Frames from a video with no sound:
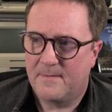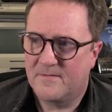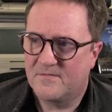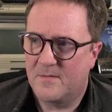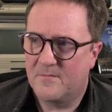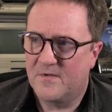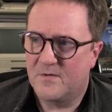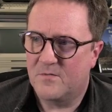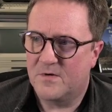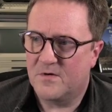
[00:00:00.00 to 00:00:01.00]

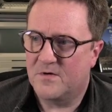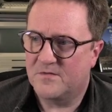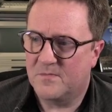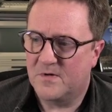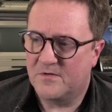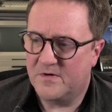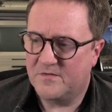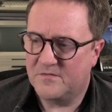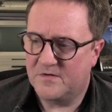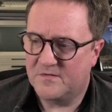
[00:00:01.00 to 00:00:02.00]
something with customer ledger
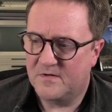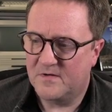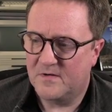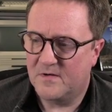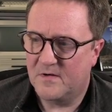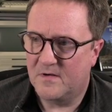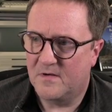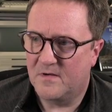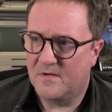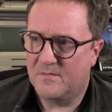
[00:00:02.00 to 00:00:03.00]
entries.
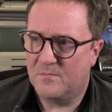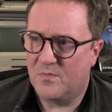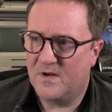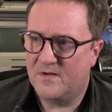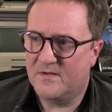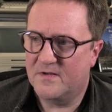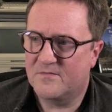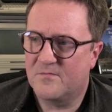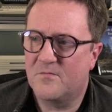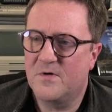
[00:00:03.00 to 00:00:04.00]

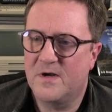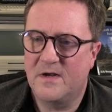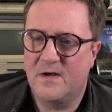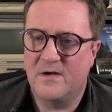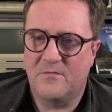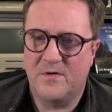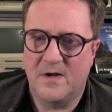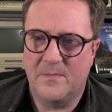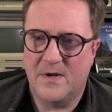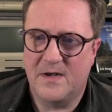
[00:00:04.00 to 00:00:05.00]
There's really,
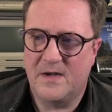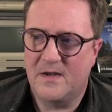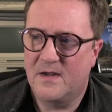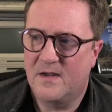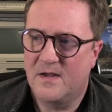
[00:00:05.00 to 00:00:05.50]
really many